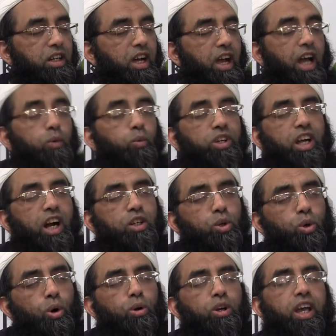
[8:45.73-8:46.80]
And we are
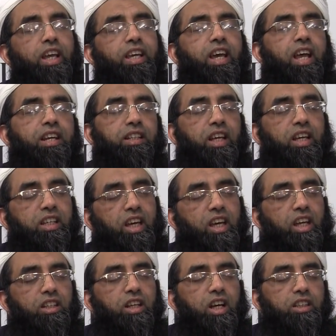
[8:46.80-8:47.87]
told again and
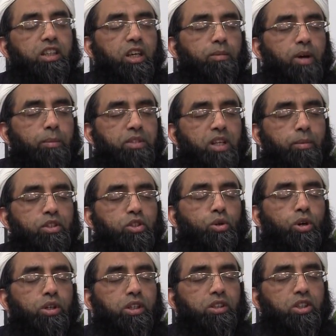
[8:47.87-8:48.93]
again, the Imam Sahib is
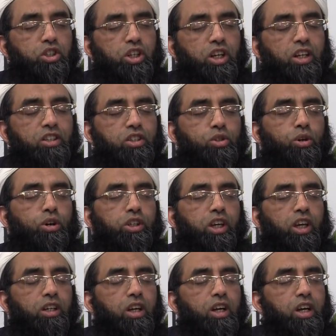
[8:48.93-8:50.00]
talking, the Sheikh is
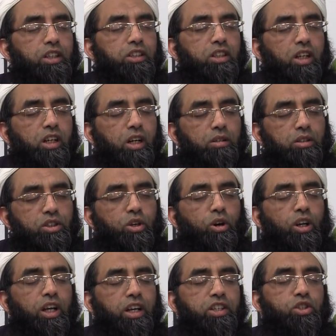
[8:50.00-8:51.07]
talking, the
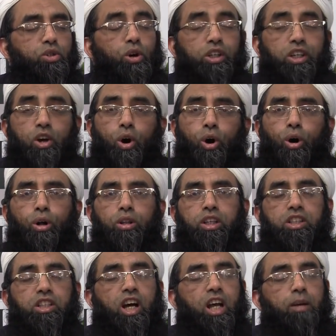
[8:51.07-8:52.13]
scholar is talking all the
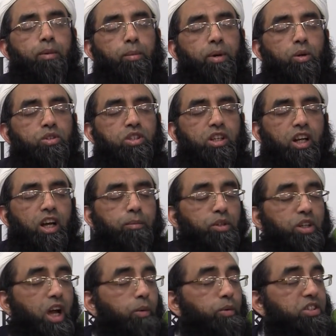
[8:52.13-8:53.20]
time about salah,
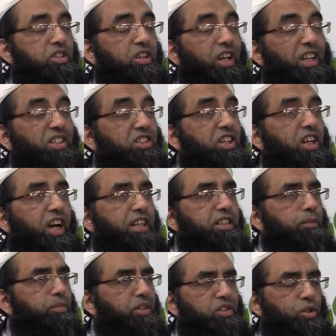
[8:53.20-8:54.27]
but our salah still
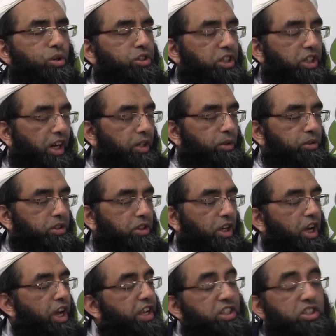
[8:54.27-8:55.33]
hasn't been sorted out.
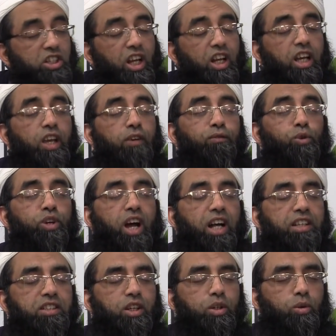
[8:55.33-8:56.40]
Still, if we
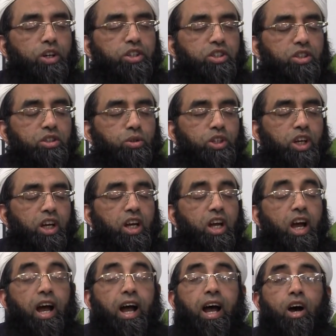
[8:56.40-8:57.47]
ask the question today,
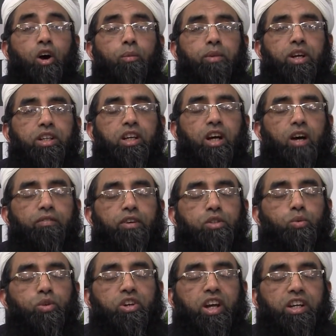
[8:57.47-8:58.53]
how many of us
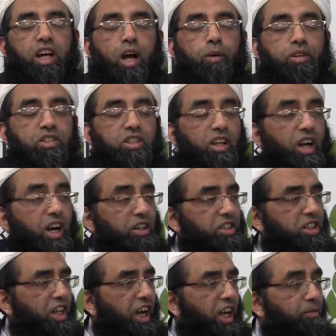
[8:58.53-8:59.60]
we read our salah
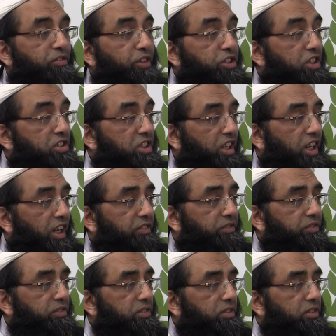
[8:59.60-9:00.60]
on time, Fajr salah?